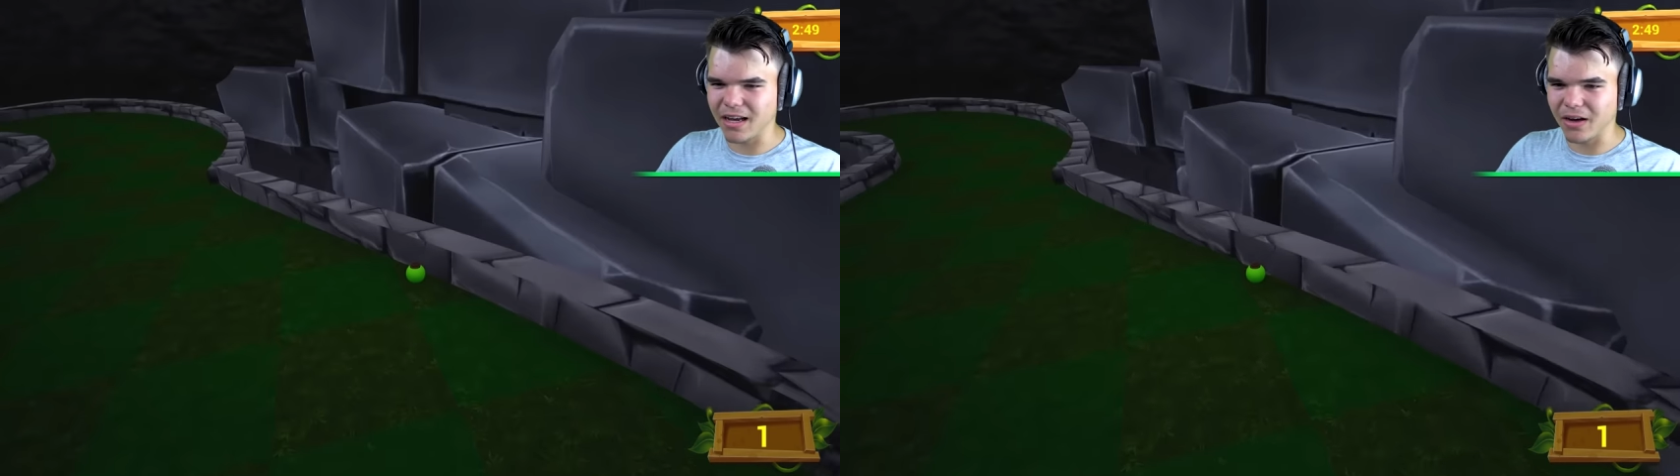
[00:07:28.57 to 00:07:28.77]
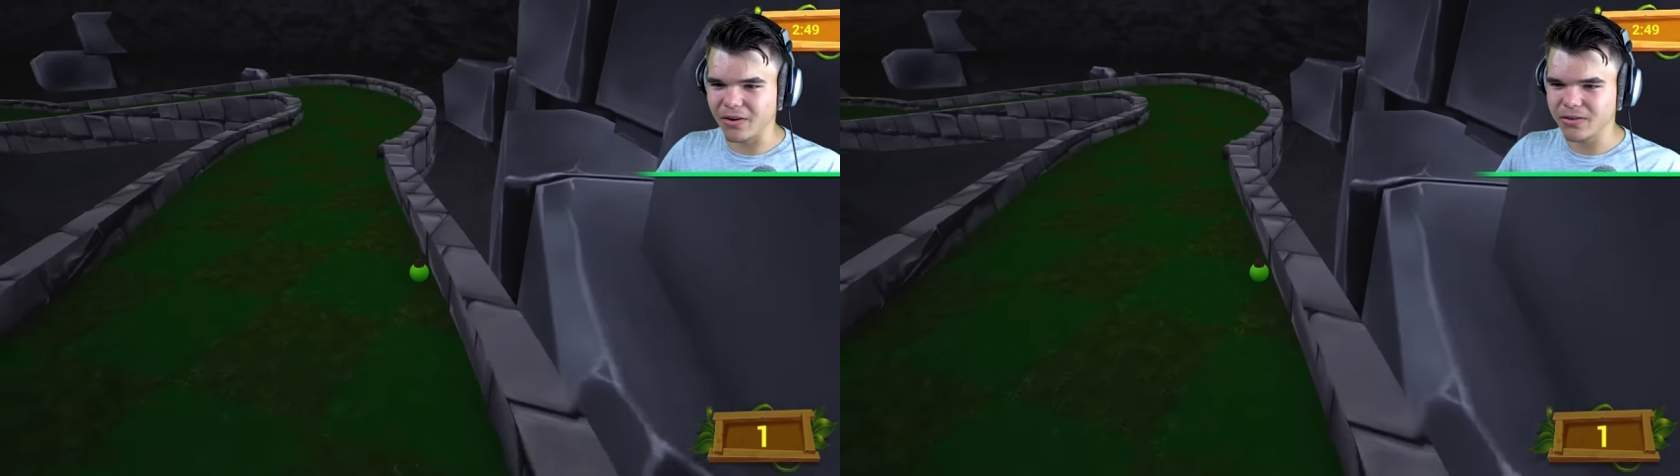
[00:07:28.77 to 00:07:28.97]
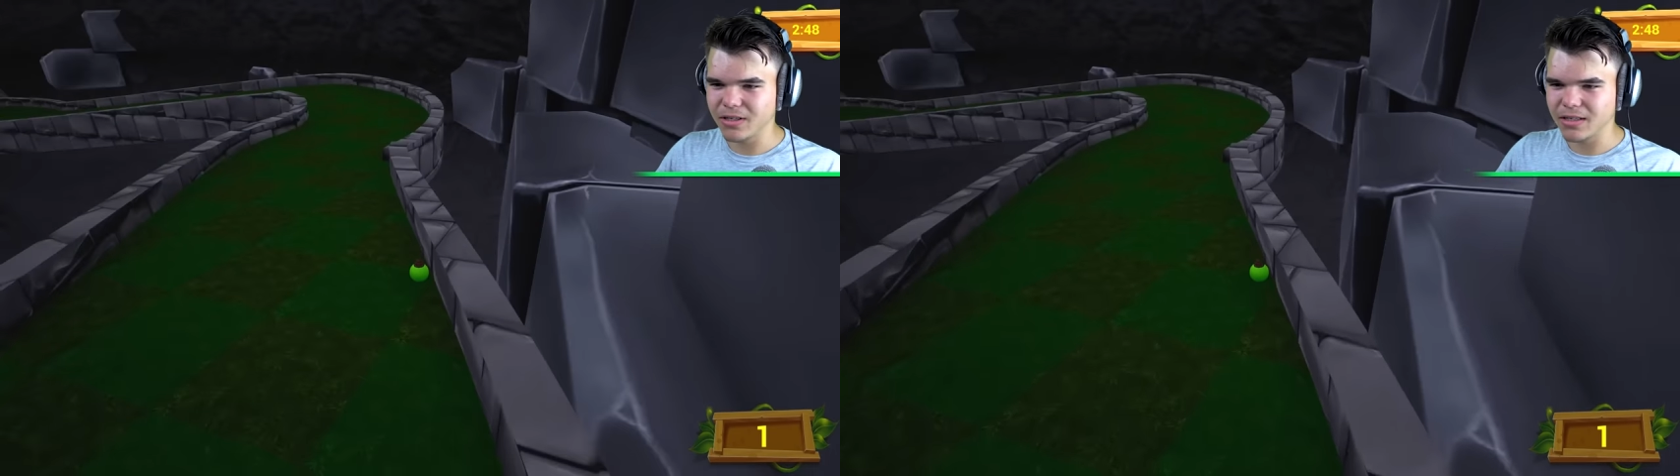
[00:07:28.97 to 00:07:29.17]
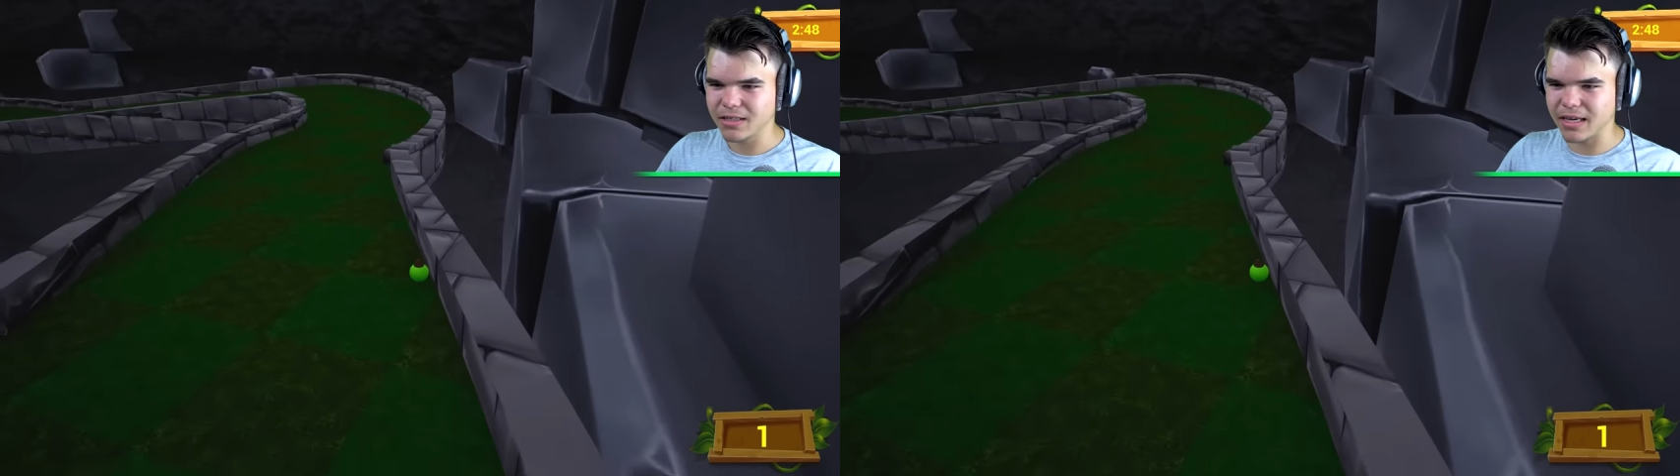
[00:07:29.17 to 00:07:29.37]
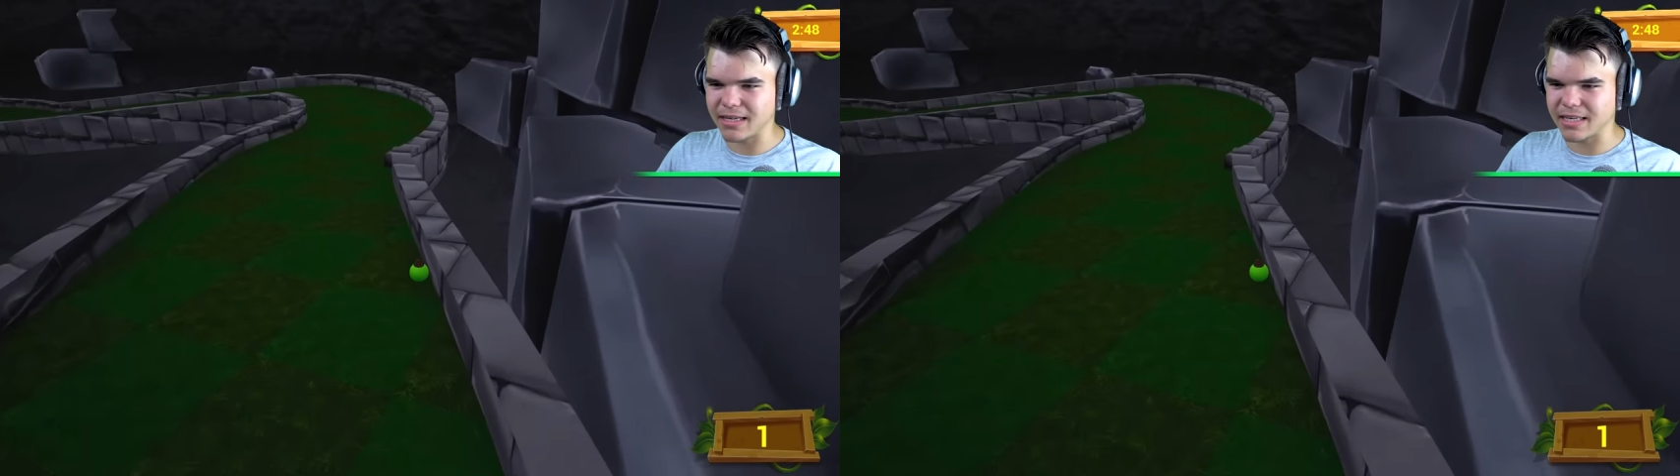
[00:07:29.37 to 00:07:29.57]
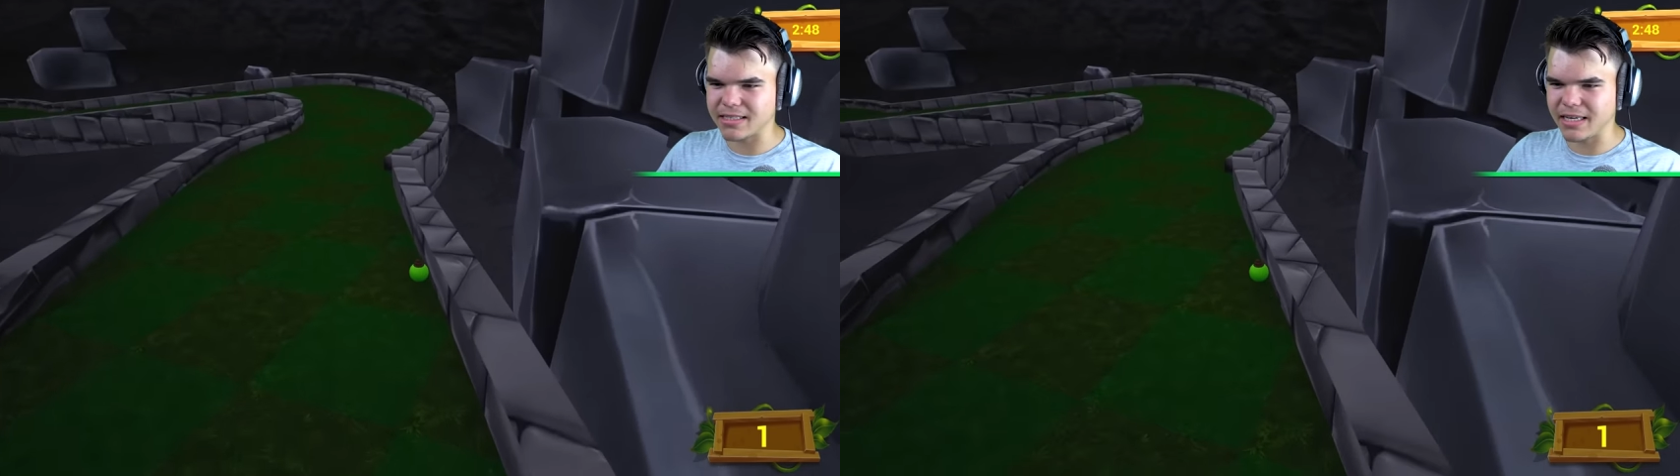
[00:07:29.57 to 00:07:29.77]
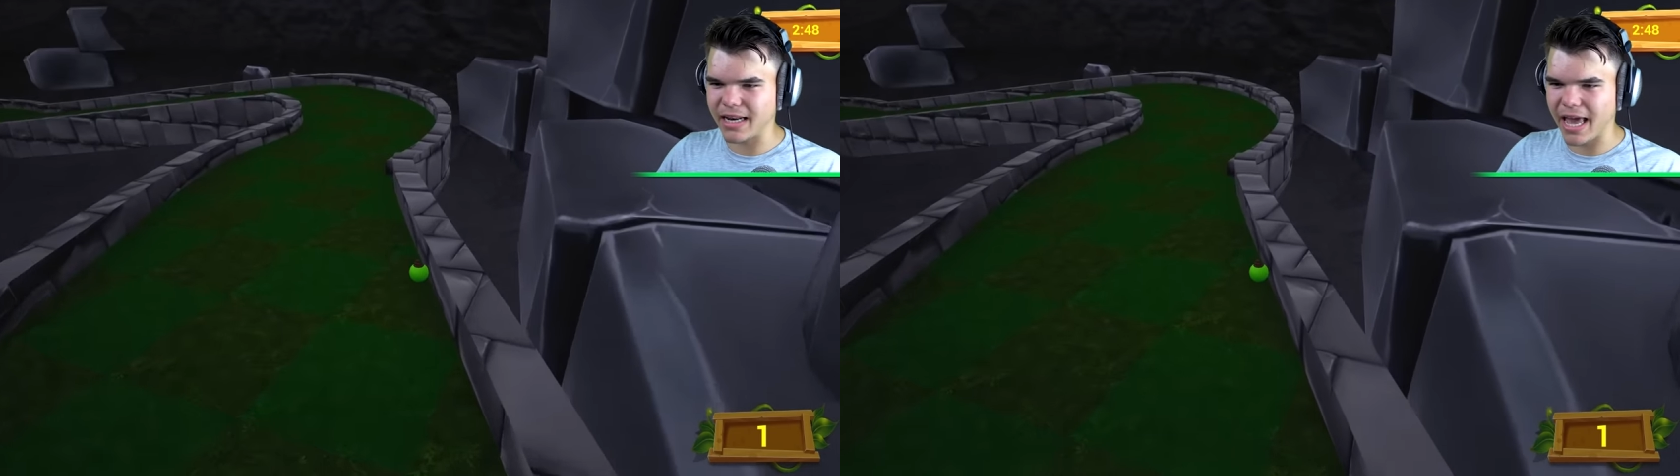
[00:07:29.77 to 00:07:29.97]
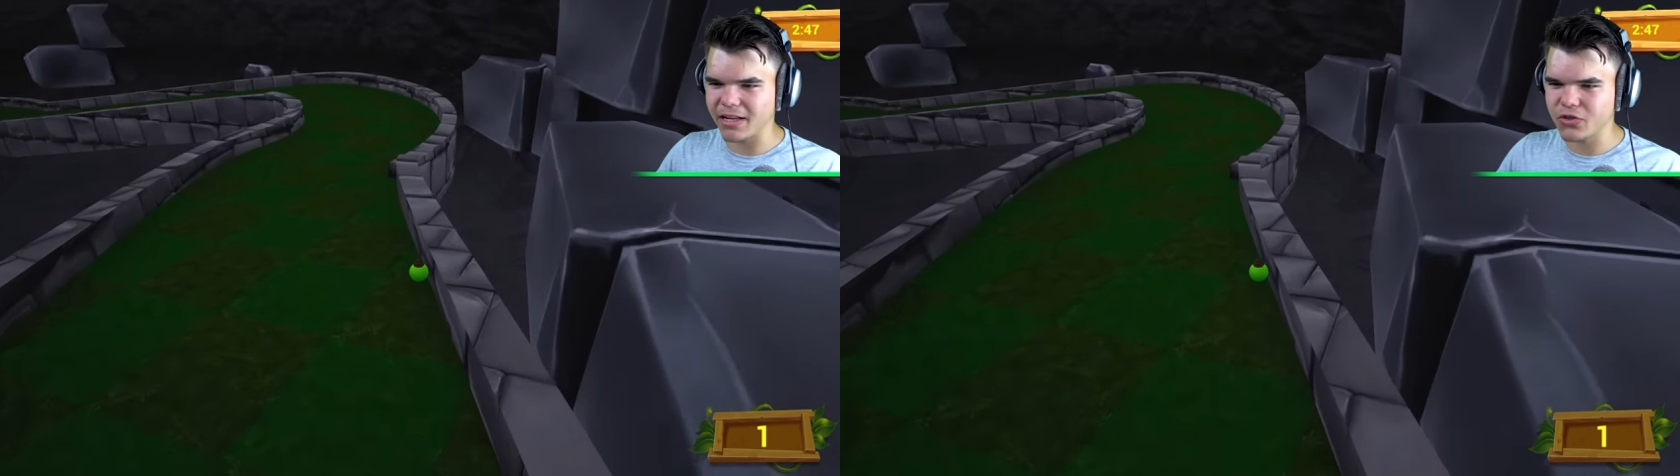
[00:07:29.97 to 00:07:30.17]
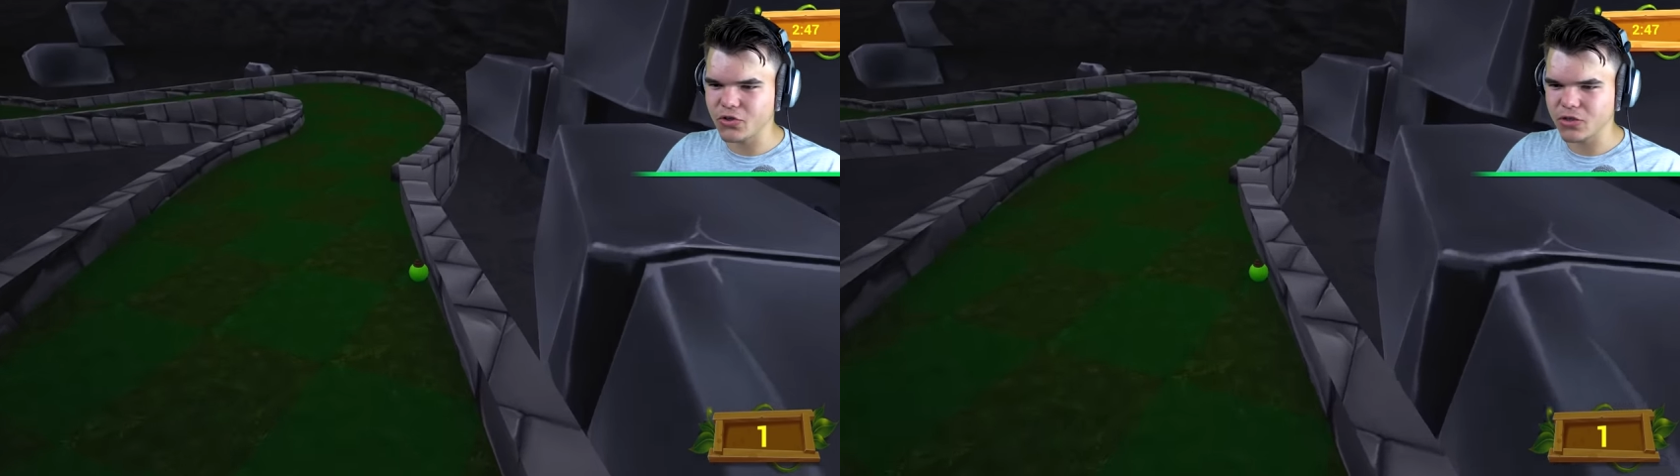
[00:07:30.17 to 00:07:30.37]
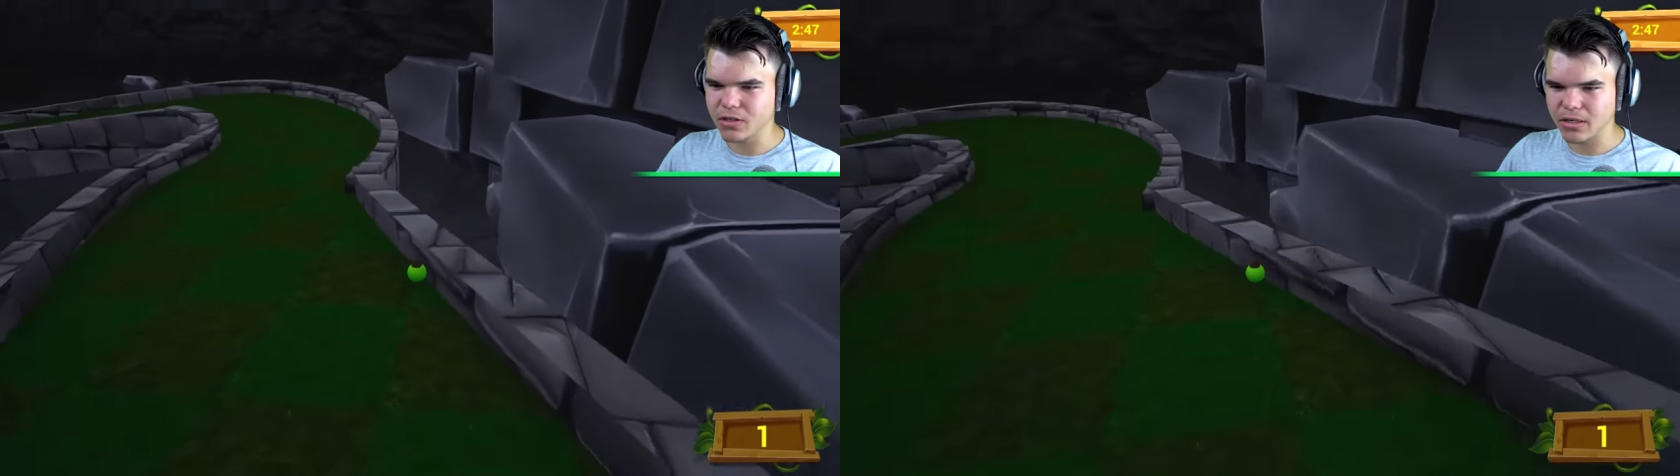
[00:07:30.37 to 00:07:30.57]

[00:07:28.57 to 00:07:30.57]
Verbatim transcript: Uh oh. Crazy troll, Guys, I see an edge.